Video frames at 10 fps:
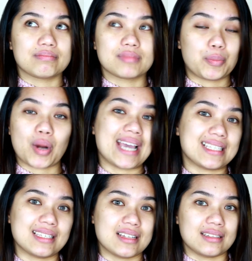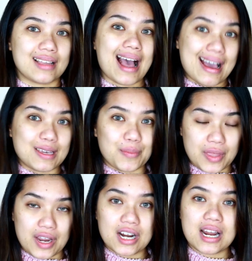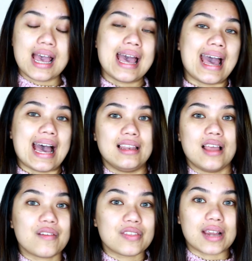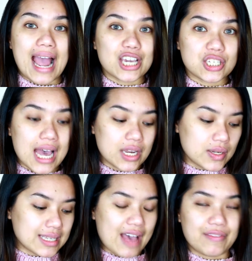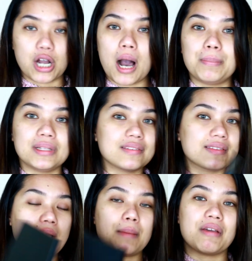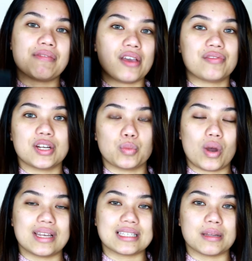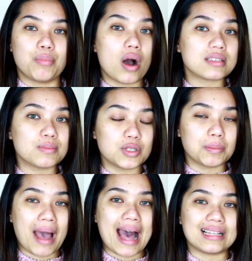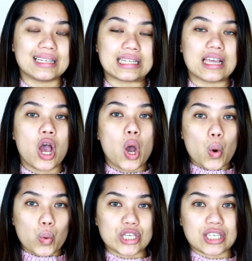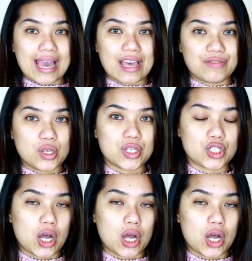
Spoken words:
the price is not high up there. I love their eyeshadows. I have a couple of them. My favorite one is the Boss Mood palette, which I have used